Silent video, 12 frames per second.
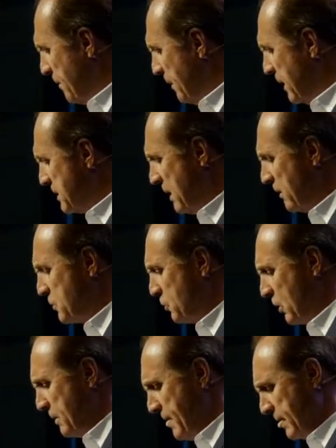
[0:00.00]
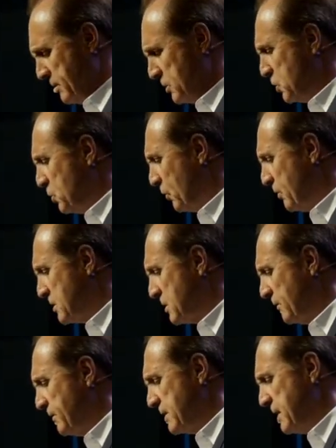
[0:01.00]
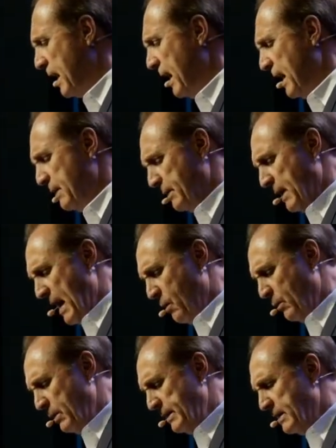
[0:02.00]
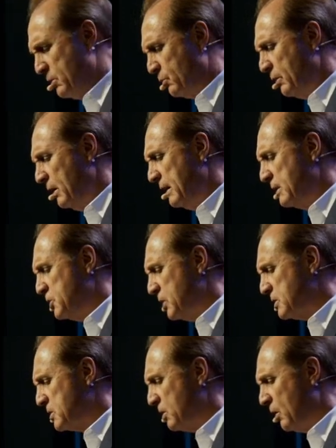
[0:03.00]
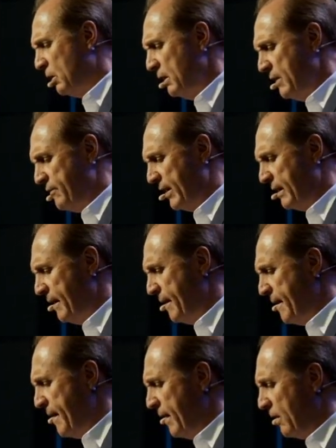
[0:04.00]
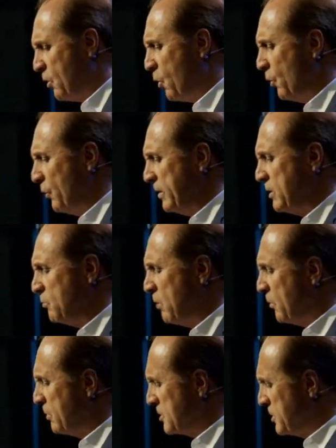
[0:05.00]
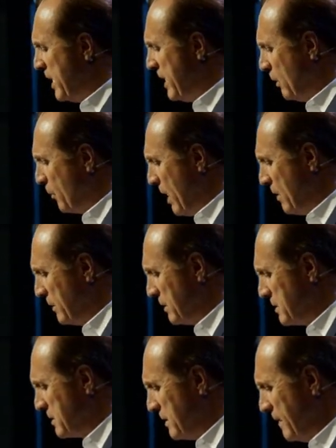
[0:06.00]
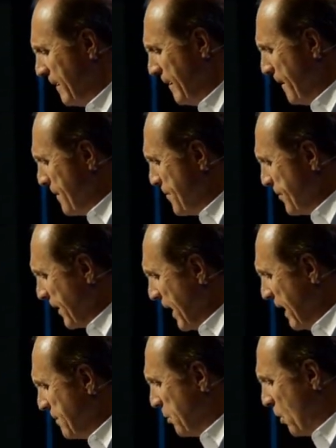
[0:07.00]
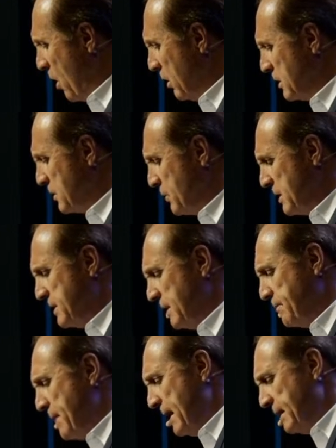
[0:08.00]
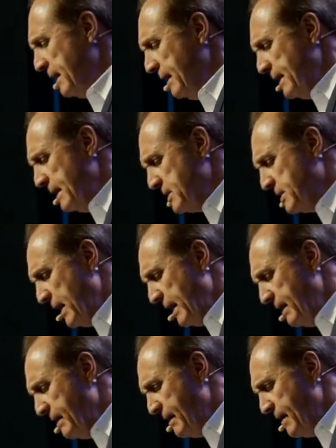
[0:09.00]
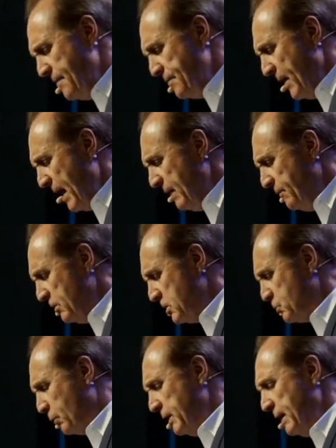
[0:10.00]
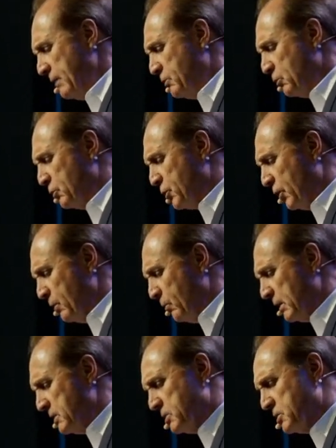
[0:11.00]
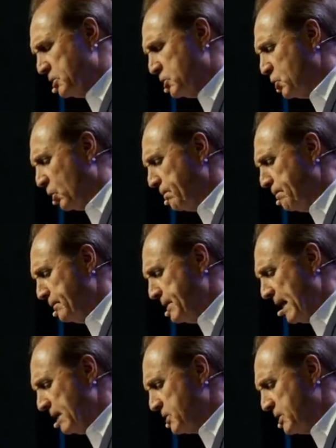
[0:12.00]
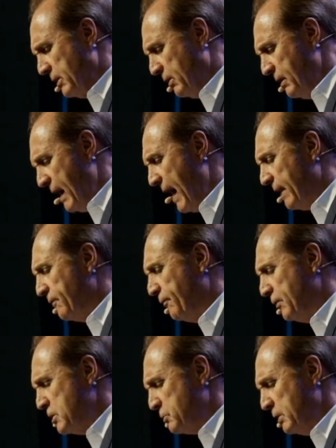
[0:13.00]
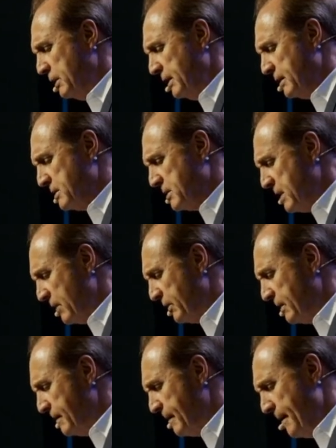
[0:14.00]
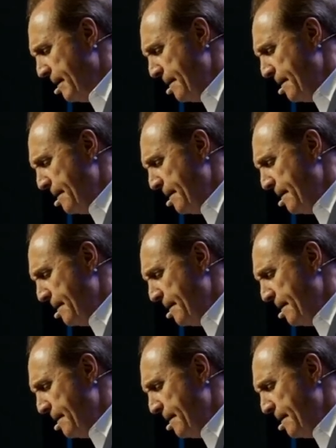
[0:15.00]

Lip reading: because I want to talk about the shortness of the time and how we need to really adjust our living according to what we're seeing around us. And Paul addressed it back then in his day. And verse 29 to 31, just a short text here out of 1 Corinthians 7.